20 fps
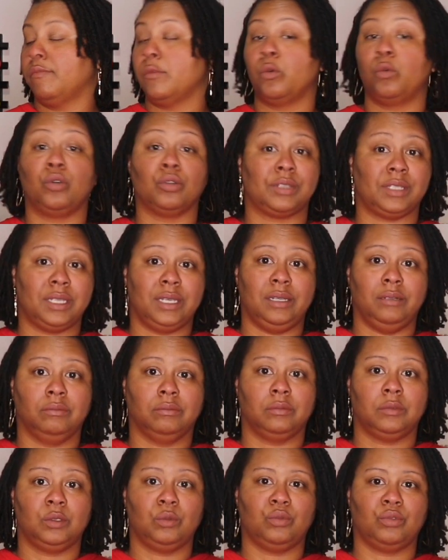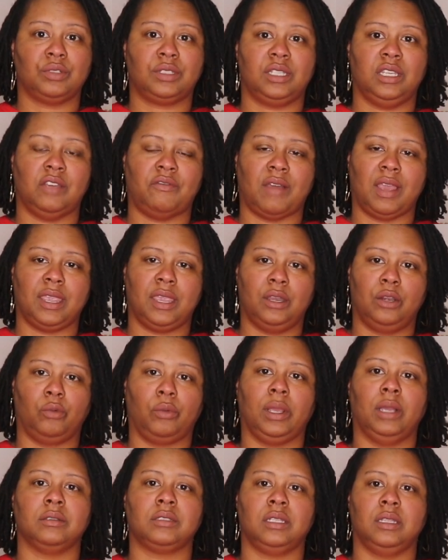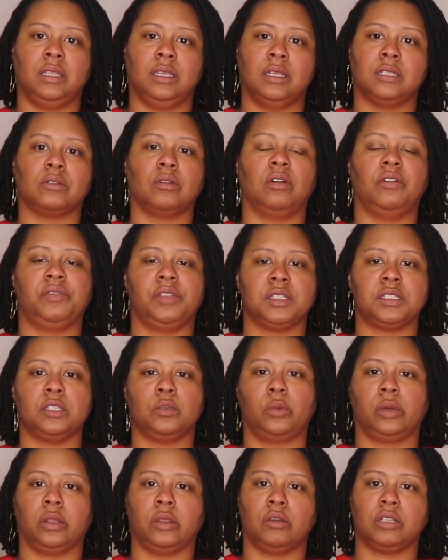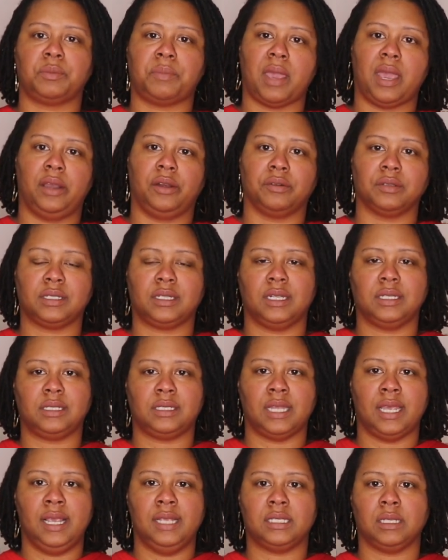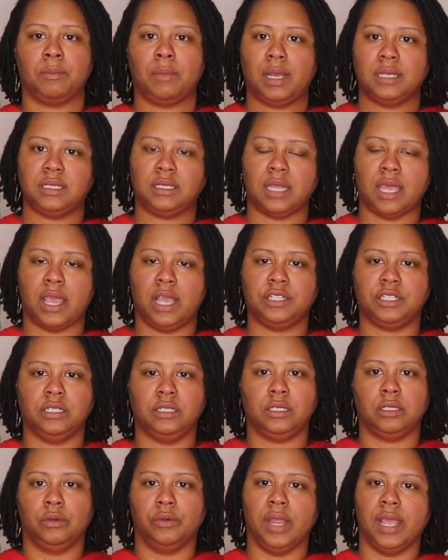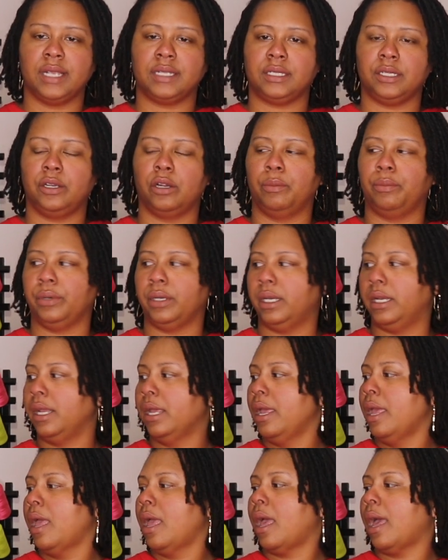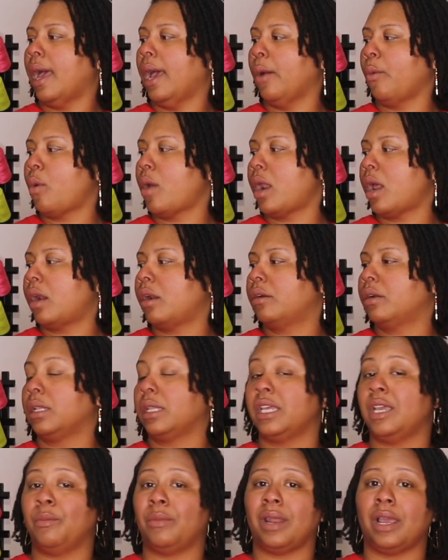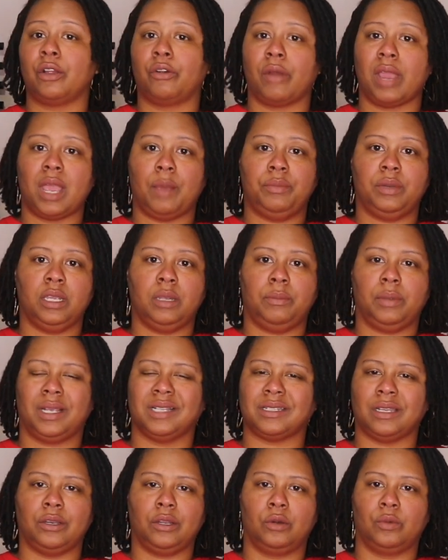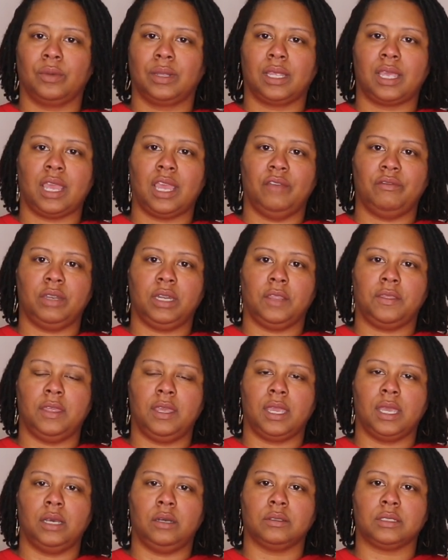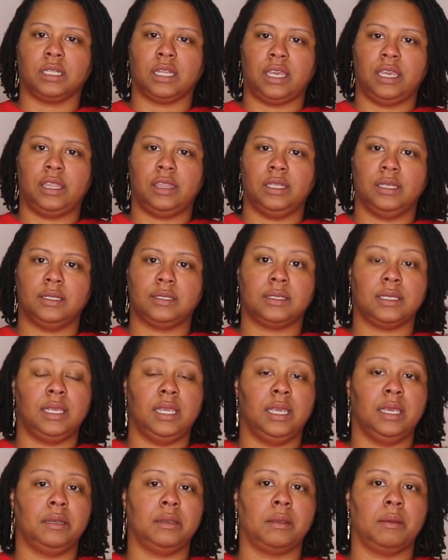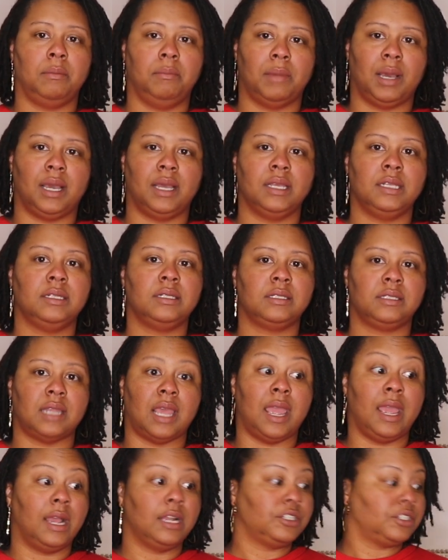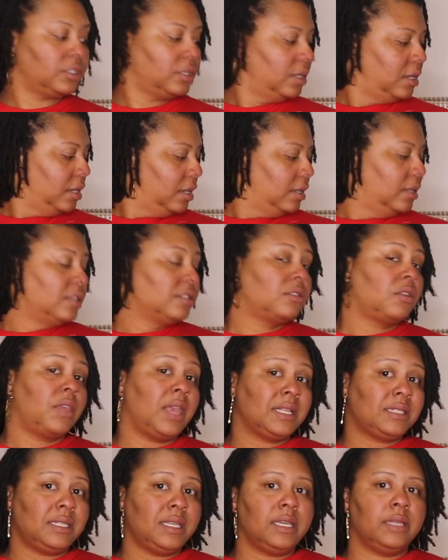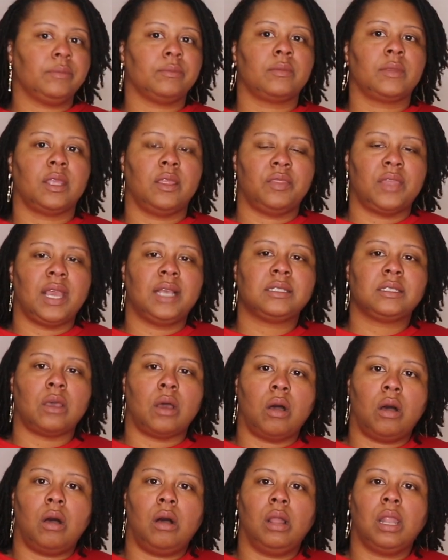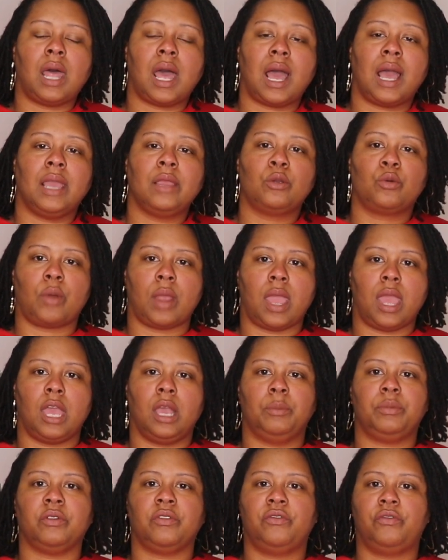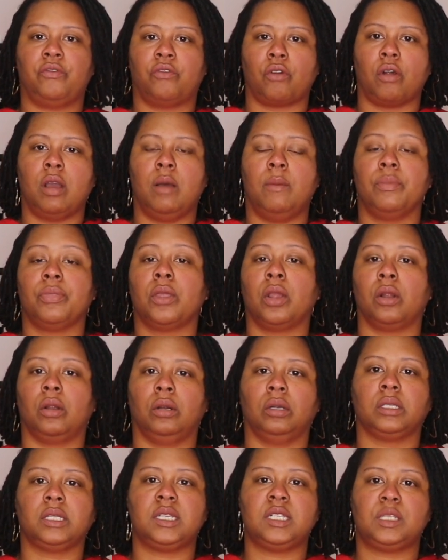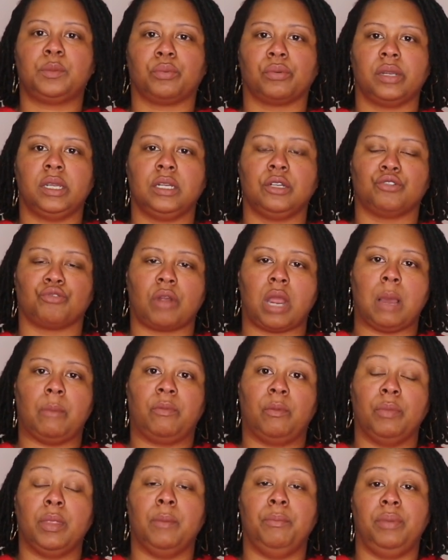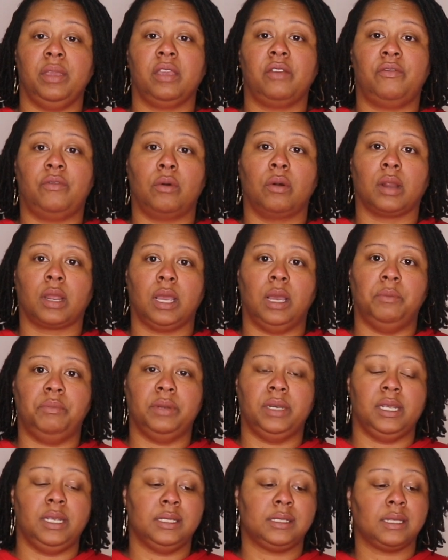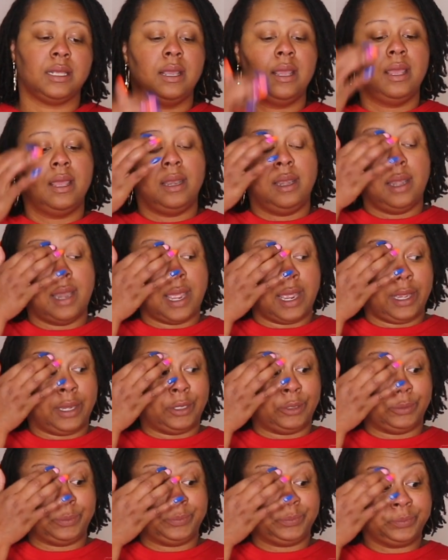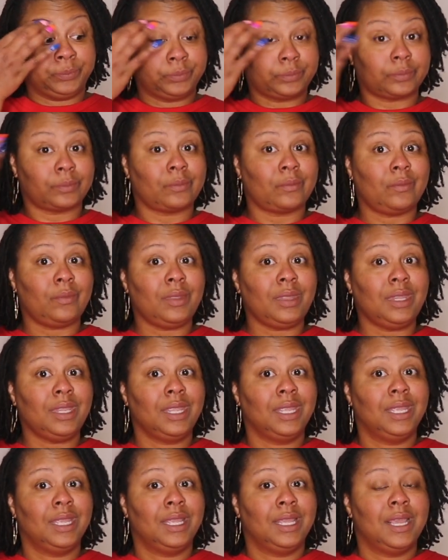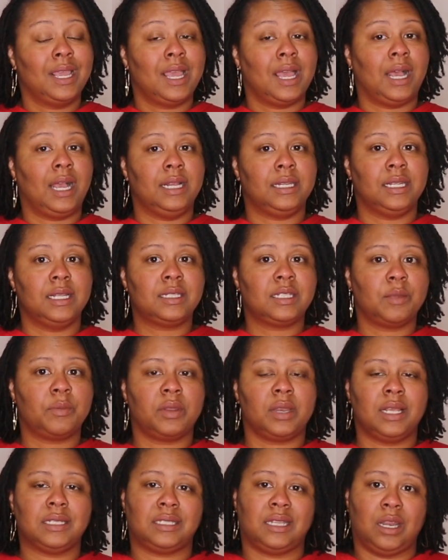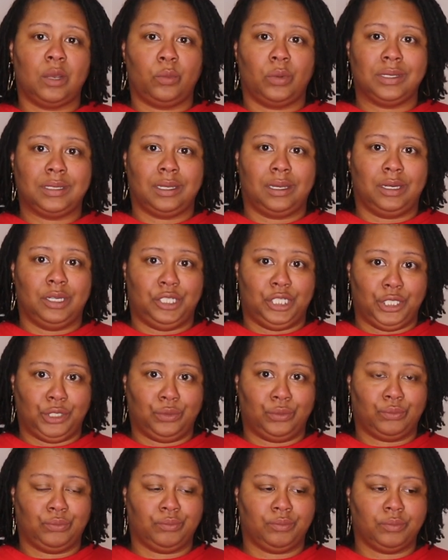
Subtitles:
We'll see. We'll see if I get around to this, or if this is one of those patterns that stays in my stash until next year. But I went out on a limb and I grabbed it because I don't really have anything else like this in my stash. So that's it. That's all I grabbed from the early spring drop from the big 4 companies. Now, I did something I said I wasn't going to do,